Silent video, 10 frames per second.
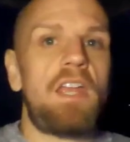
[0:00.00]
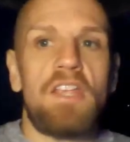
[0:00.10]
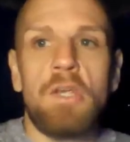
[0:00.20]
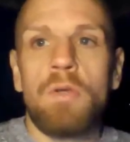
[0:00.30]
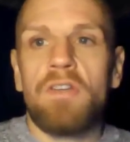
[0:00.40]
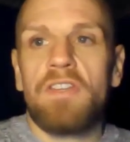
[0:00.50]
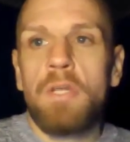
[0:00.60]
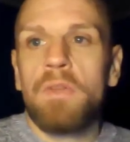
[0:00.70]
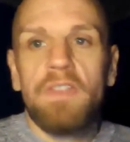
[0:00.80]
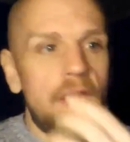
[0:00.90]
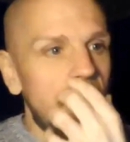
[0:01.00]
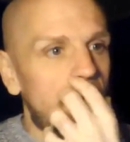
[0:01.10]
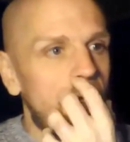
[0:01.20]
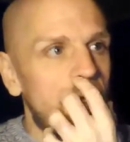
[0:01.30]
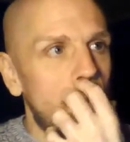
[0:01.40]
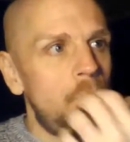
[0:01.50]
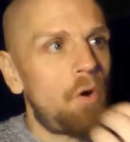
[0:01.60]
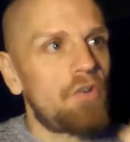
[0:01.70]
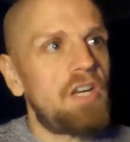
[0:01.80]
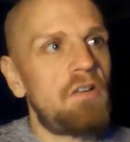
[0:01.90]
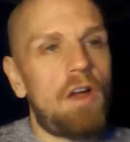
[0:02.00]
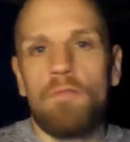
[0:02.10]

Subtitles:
You'd think you're watching a